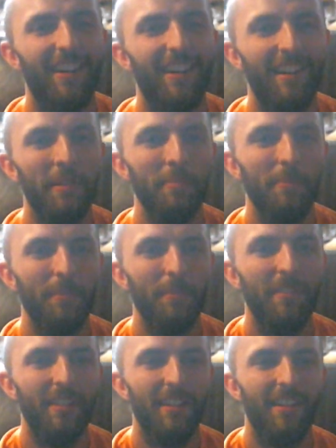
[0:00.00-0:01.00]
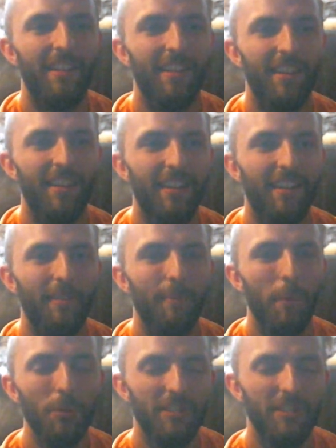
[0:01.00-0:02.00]
look happy, so
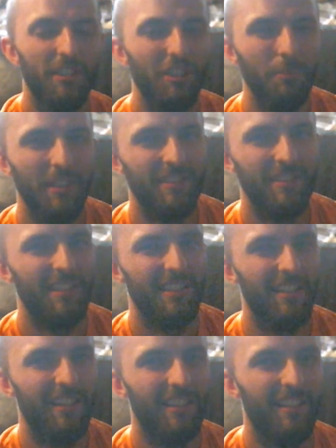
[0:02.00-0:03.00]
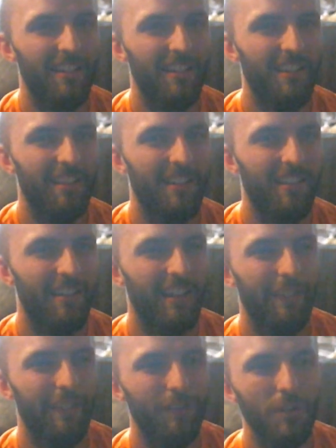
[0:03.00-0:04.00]
they have what they need, so they
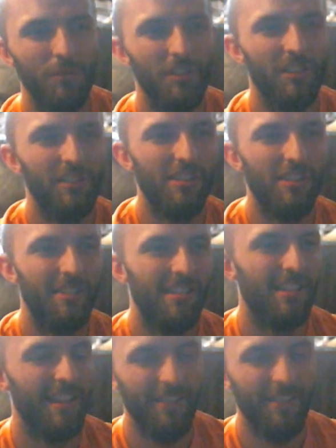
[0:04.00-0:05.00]
just kind of sit there and